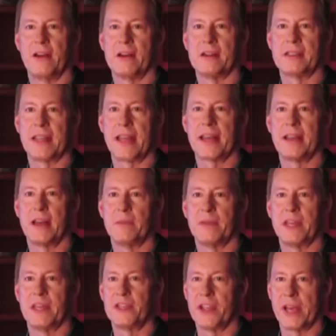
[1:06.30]
Harzan.
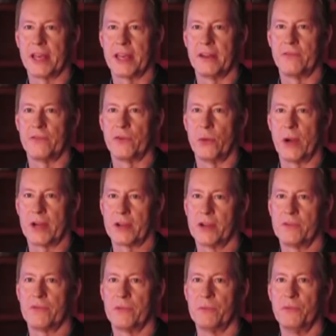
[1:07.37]
I'm the executive director for